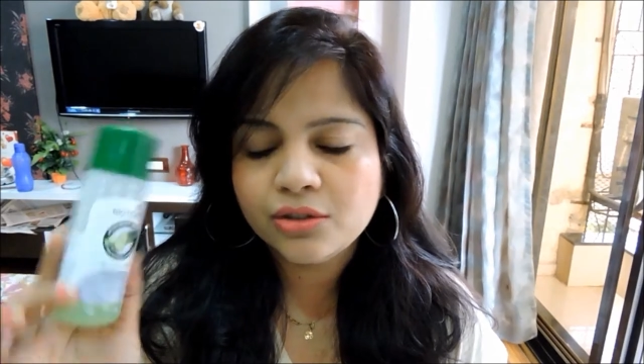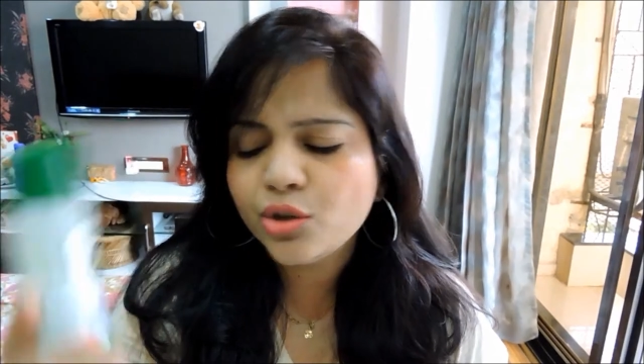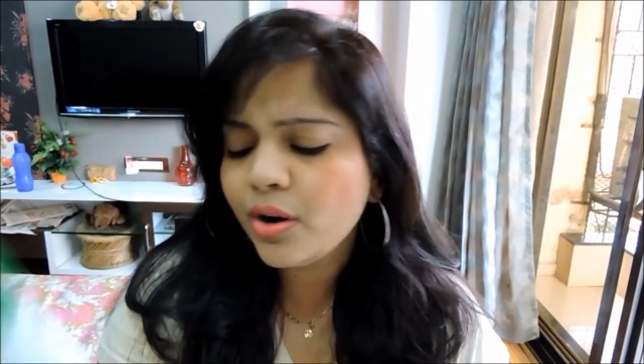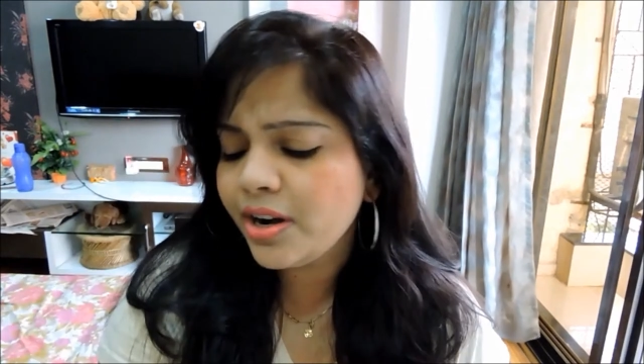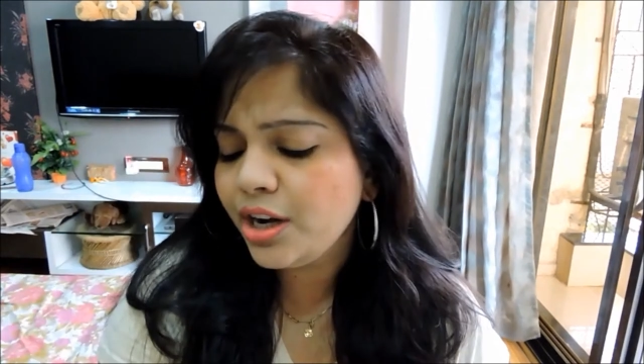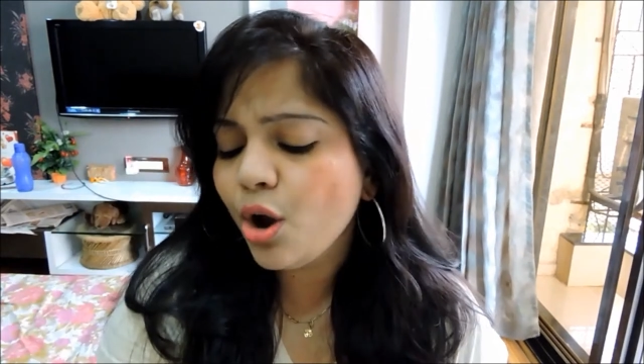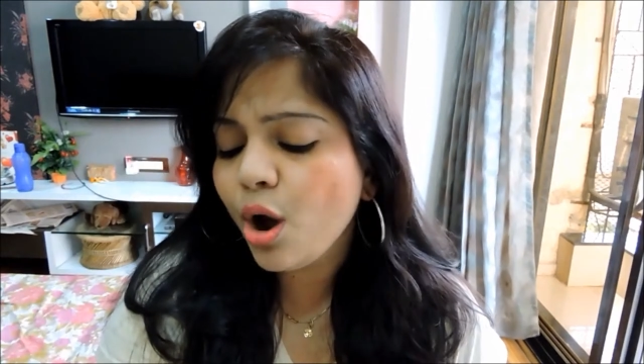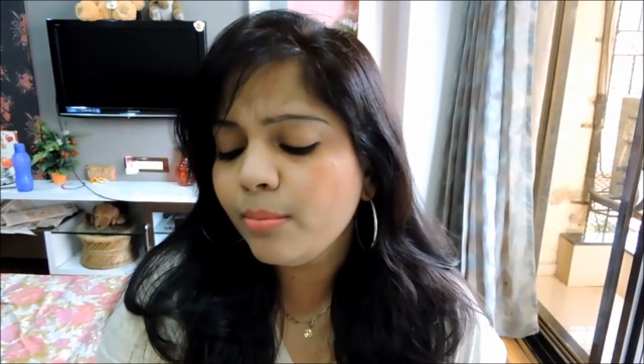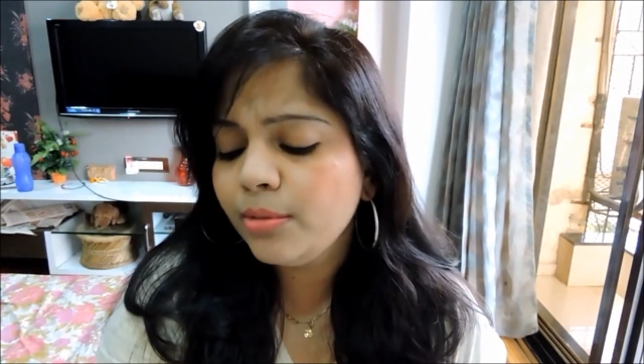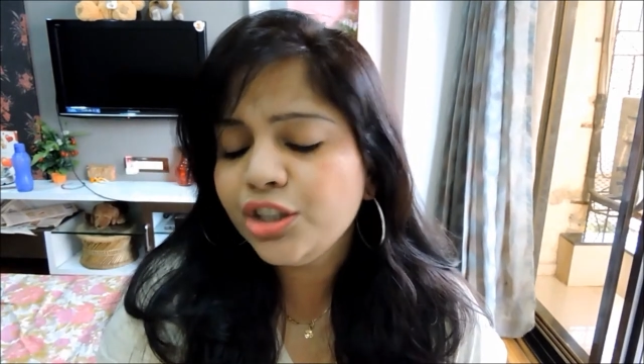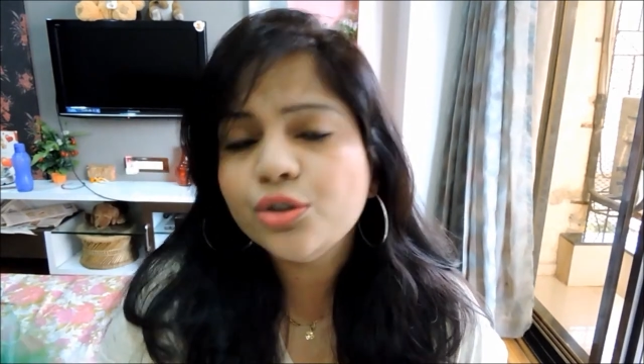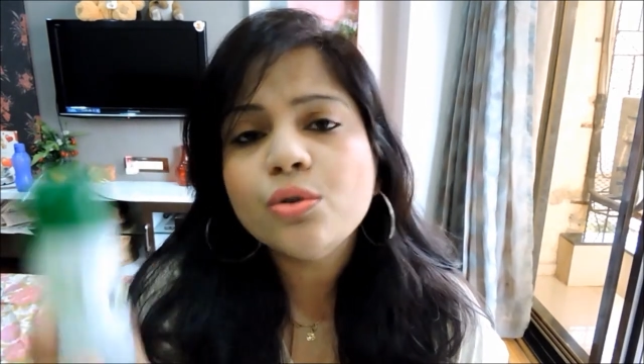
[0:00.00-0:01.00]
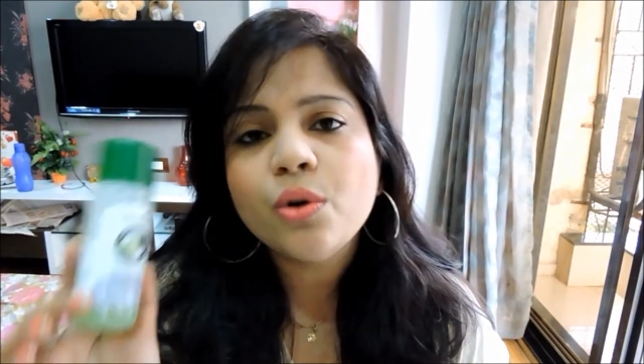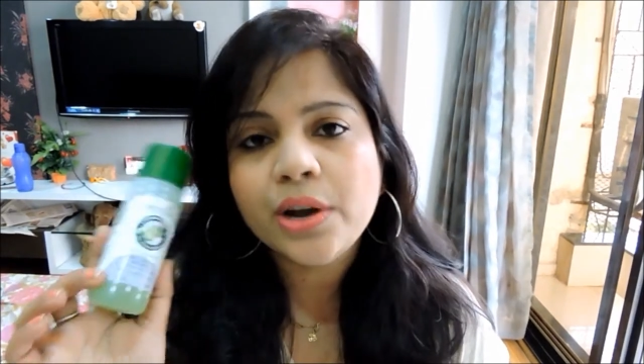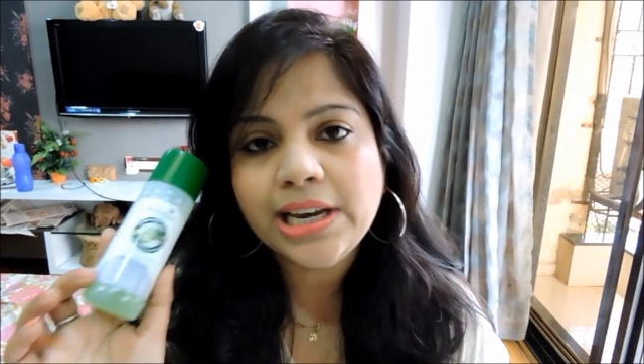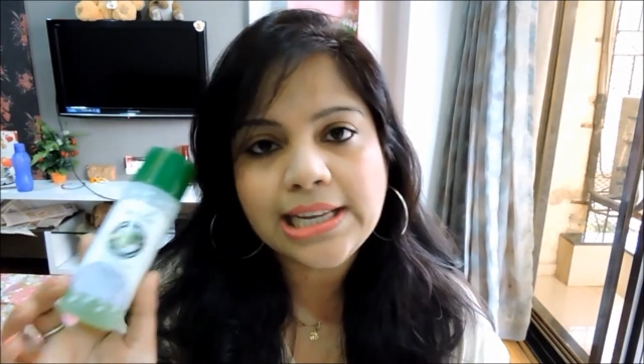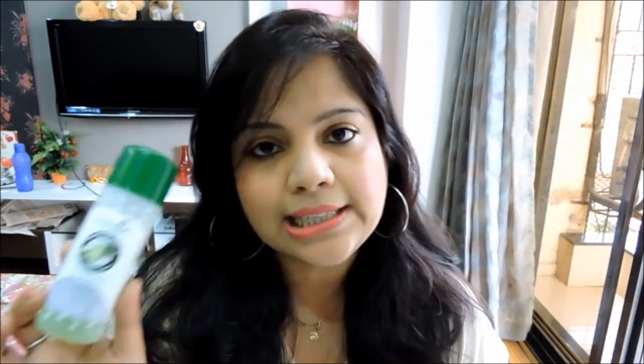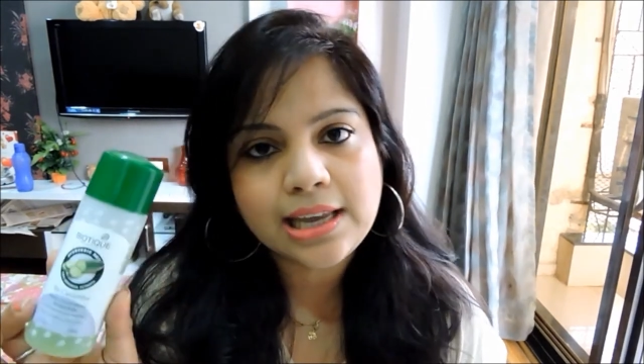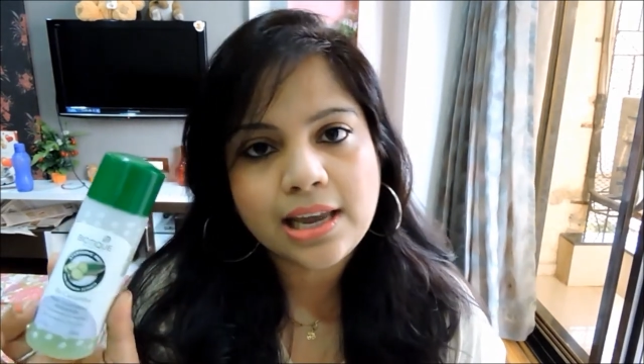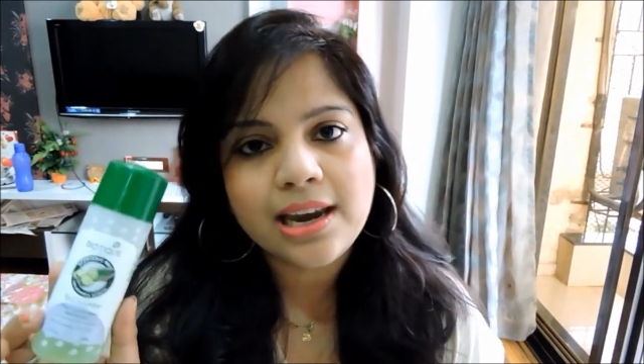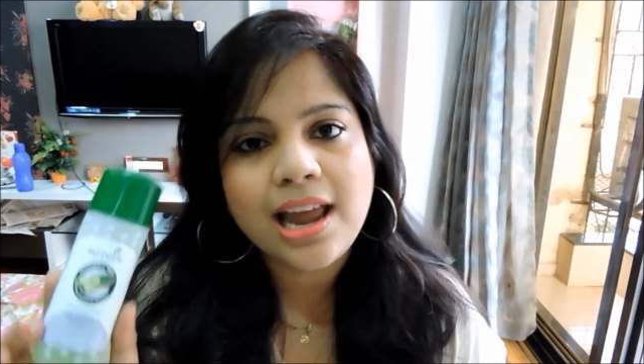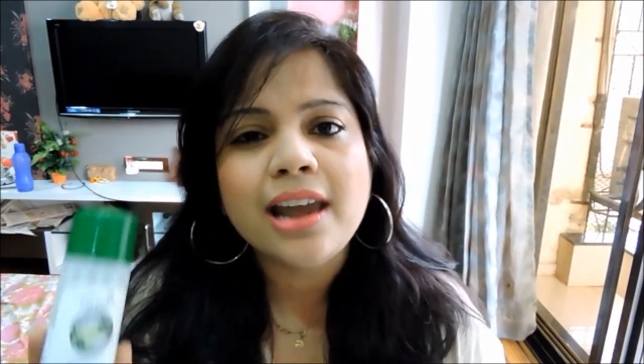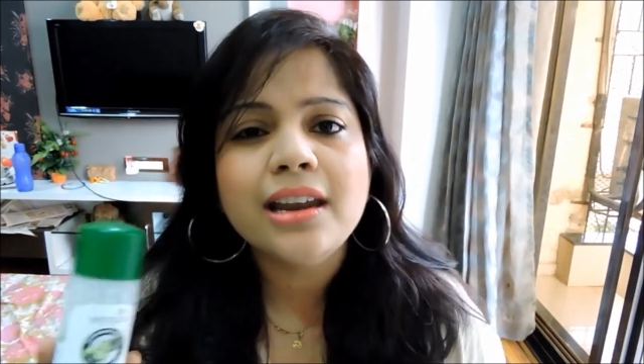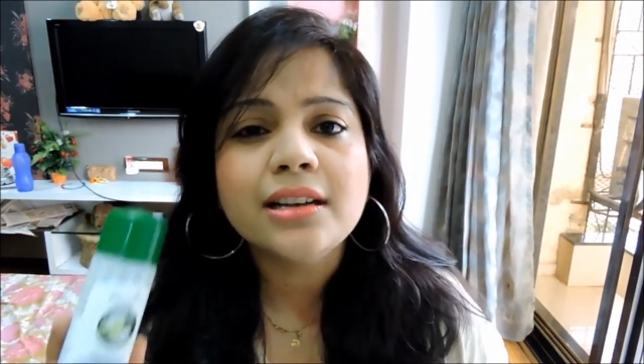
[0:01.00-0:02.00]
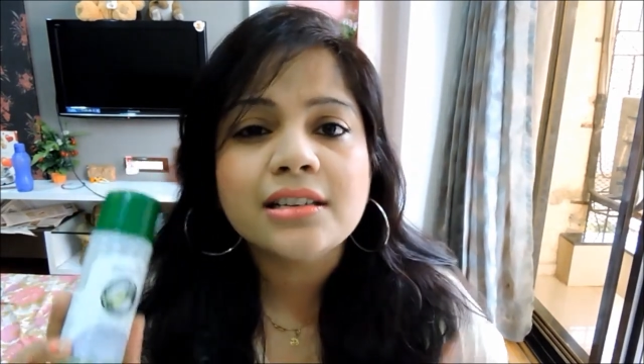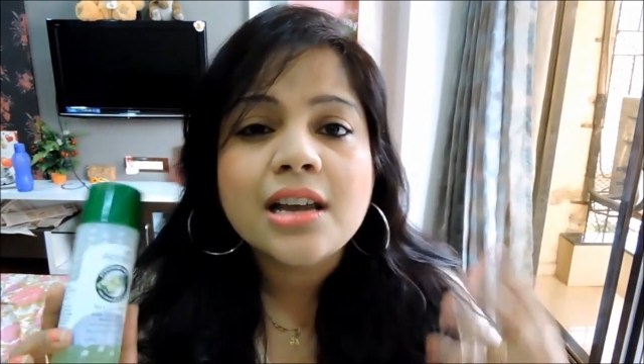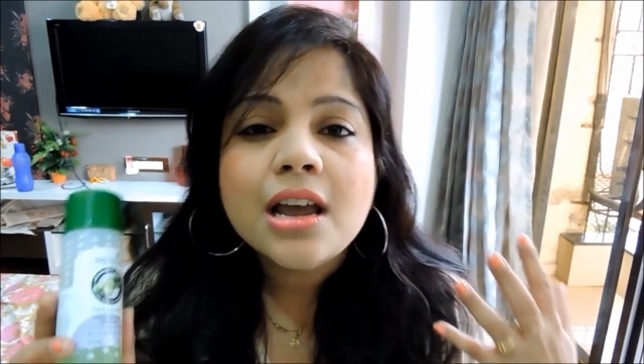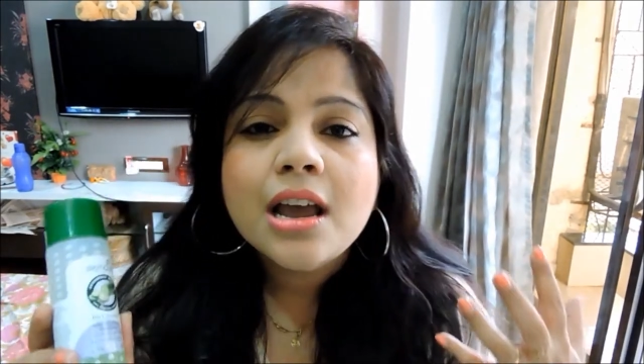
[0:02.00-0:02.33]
sorry normal to oily skin and it